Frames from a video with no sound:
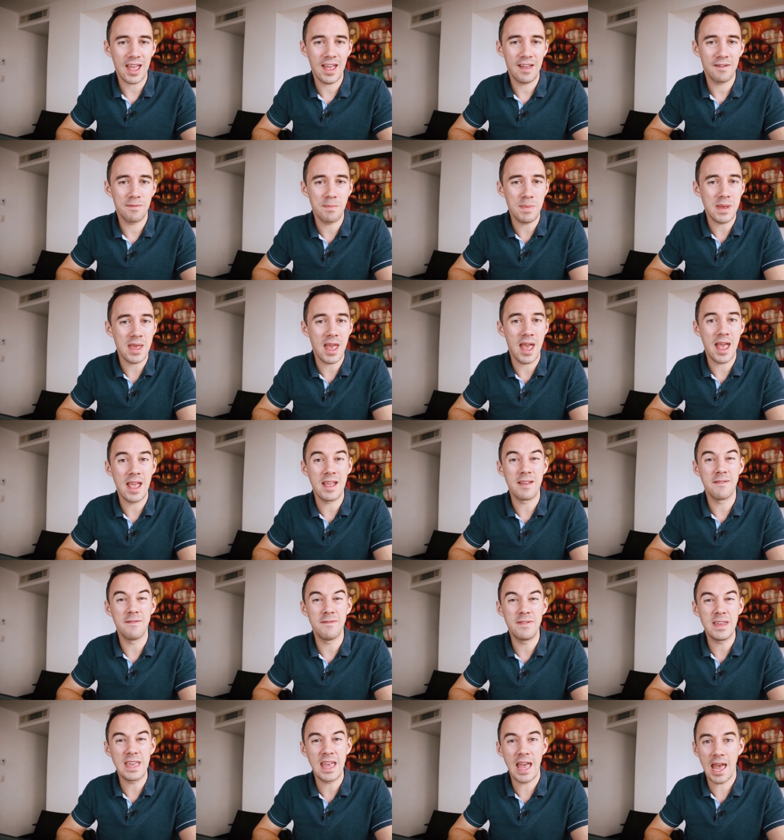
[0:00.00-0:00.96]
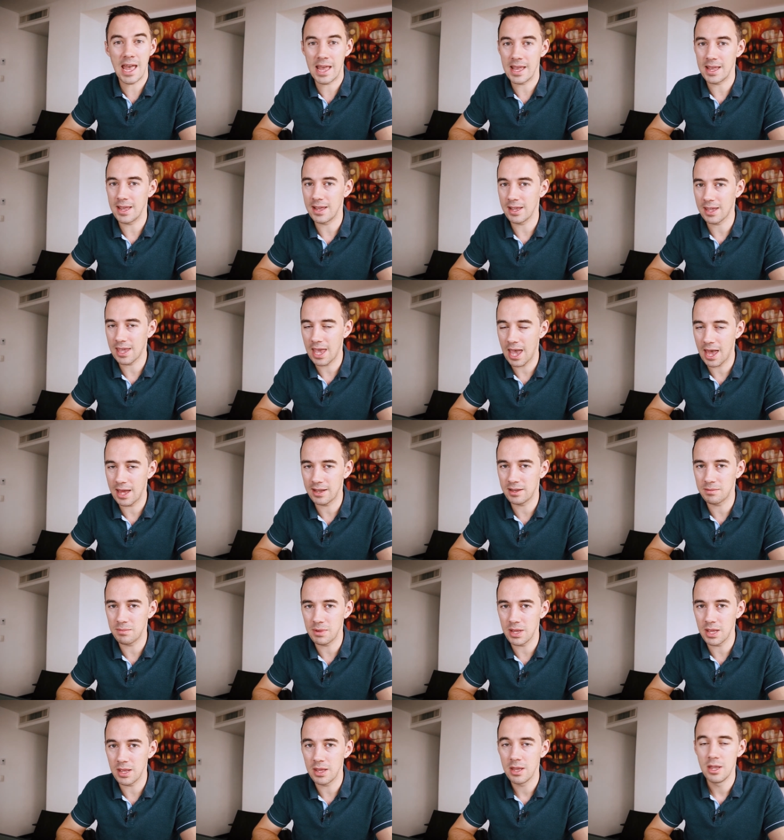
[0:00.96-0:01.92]
F B A V A
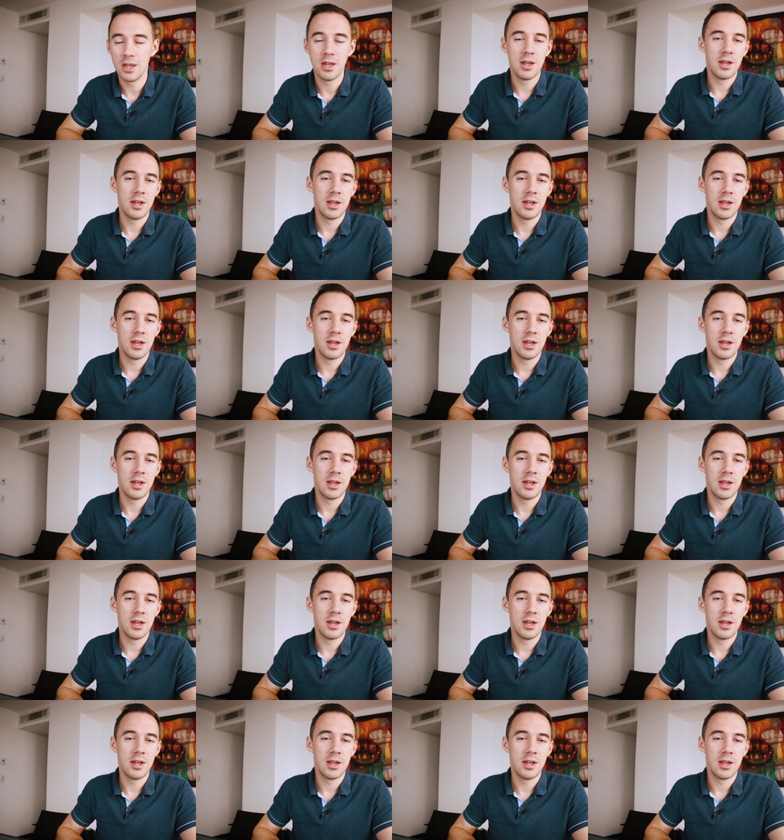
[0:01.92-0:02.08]
Academy.